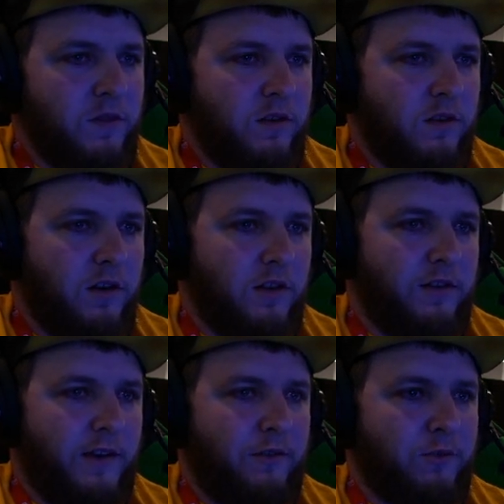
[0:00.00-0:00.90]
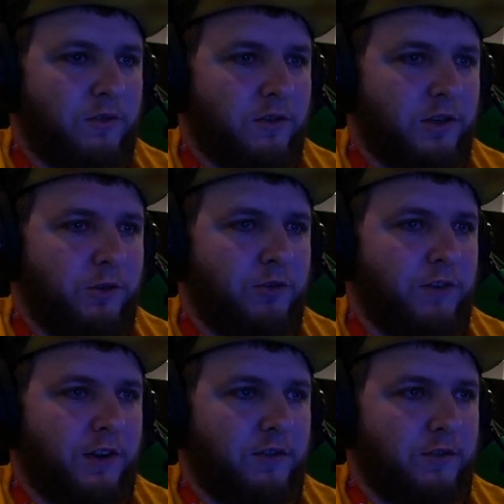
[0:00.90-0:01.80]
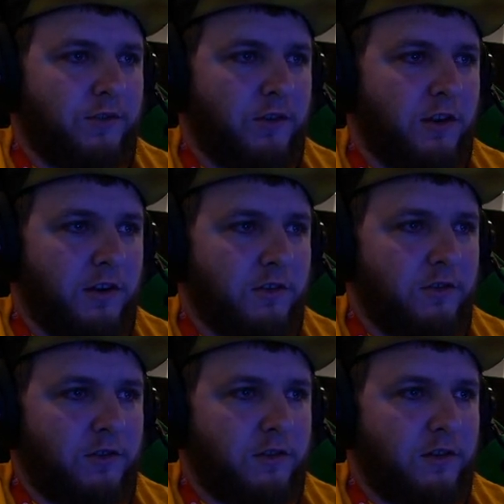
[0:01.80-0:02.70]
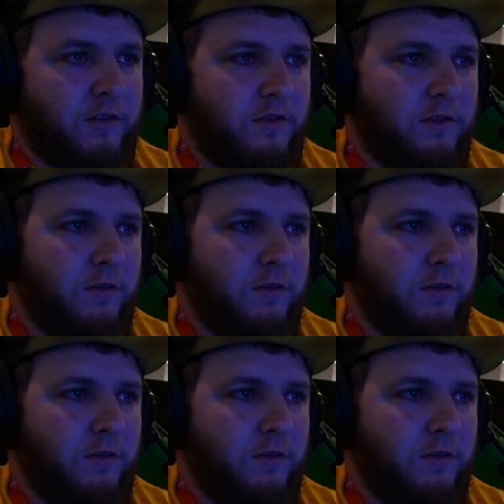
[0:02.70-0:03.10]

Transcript: The devs were huge fans of Sonic, so I